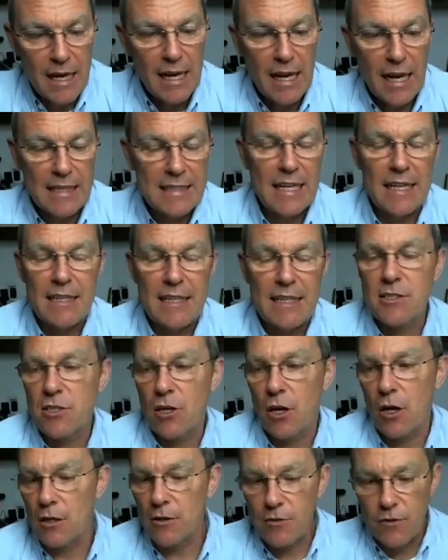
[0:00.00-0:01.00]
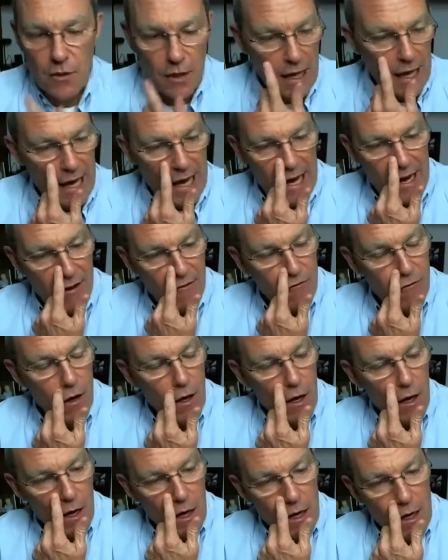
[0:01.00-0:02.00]
and that started to have
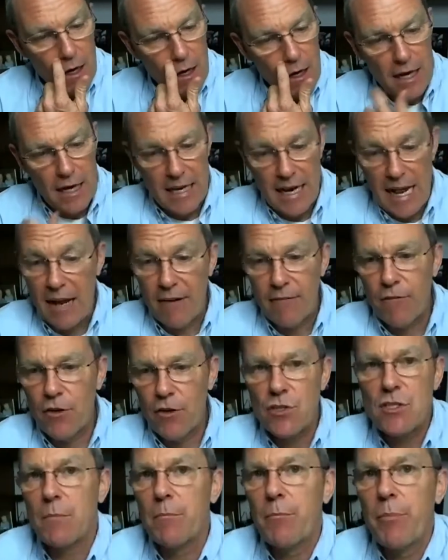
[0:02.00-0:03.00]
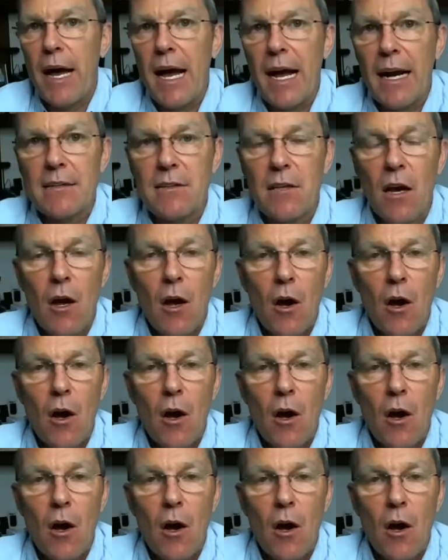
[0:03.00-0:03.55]
an adverse impact